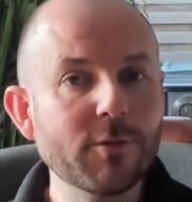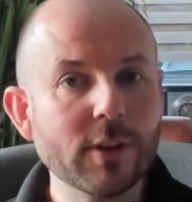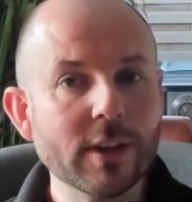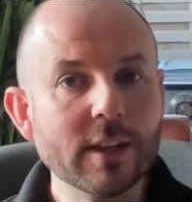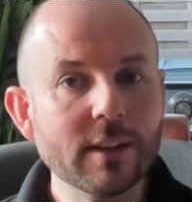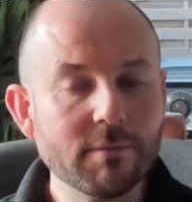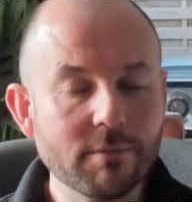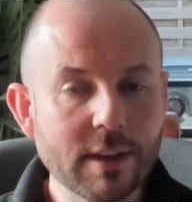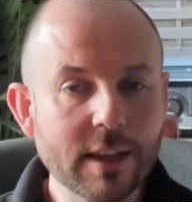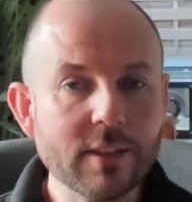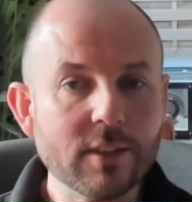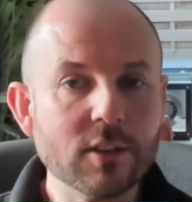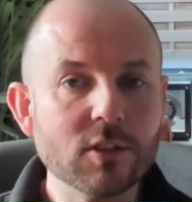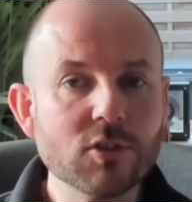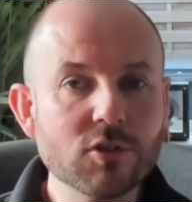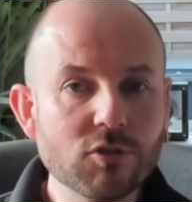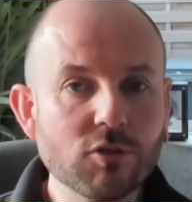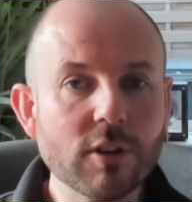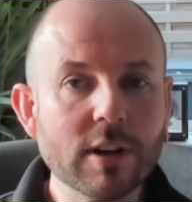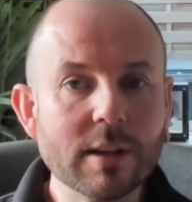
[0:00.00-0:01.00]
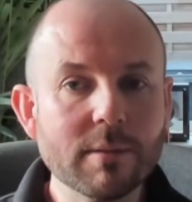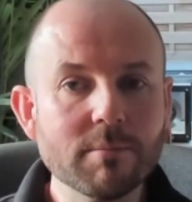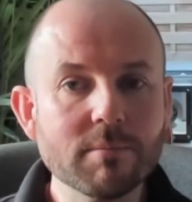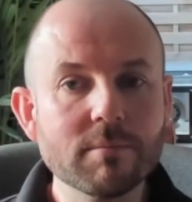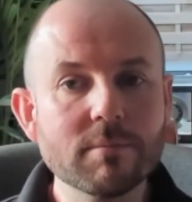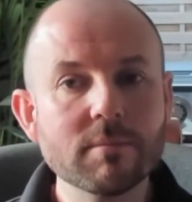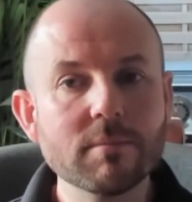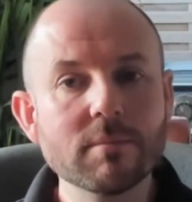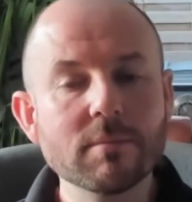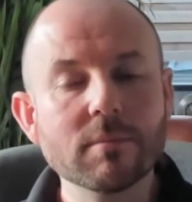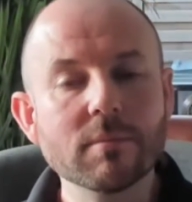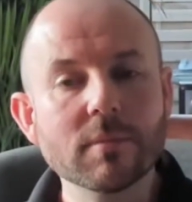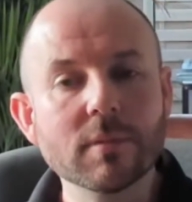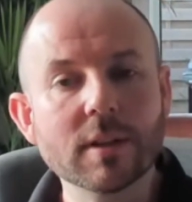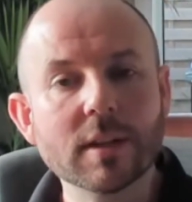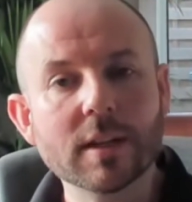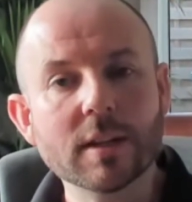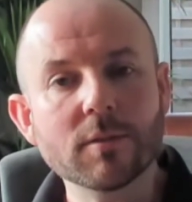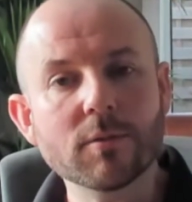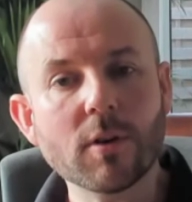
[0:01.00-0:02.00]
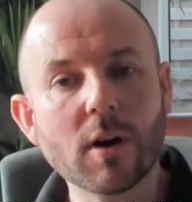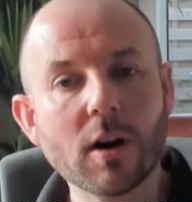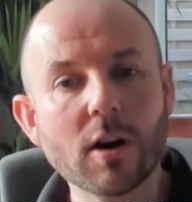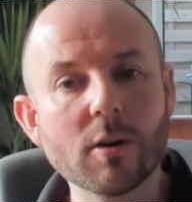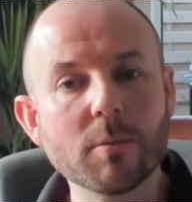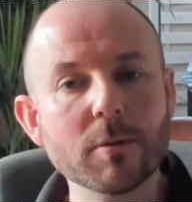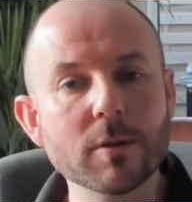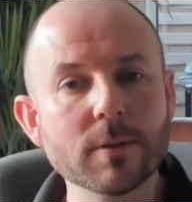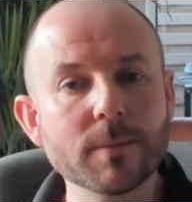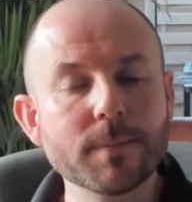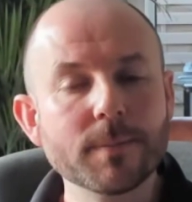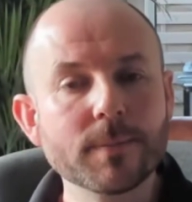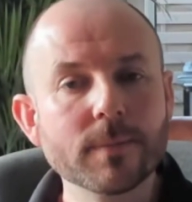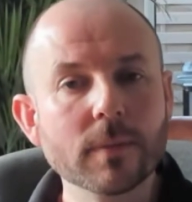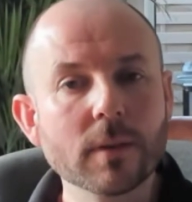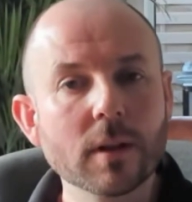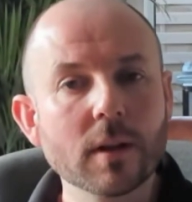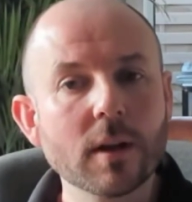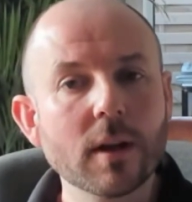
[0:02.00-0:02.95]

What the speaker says: living in the Stream environment.